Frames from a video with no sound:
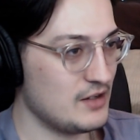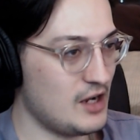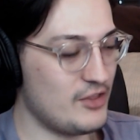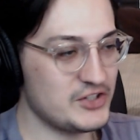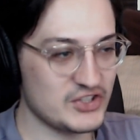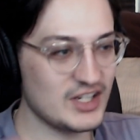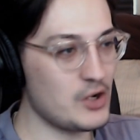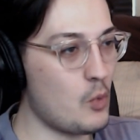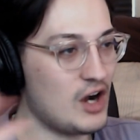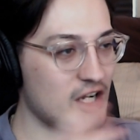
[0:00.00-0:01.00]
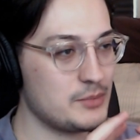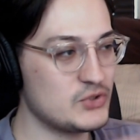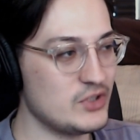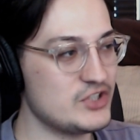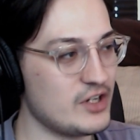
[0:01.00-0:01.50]
Are they just gonna walk up
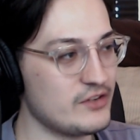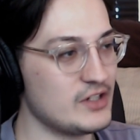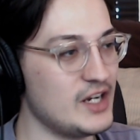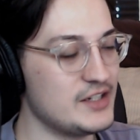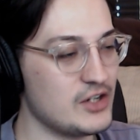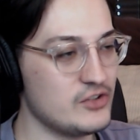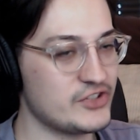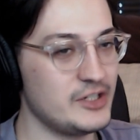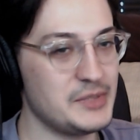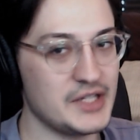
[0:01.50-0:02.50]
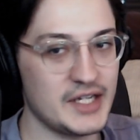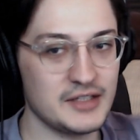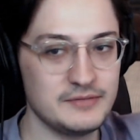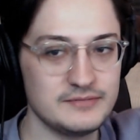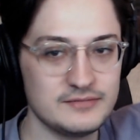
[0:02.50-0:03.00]
to each other and Gon's gonna be like,
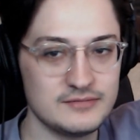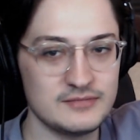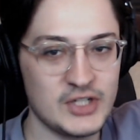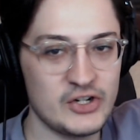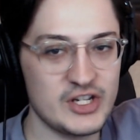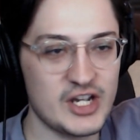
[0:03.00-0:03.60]
"Here you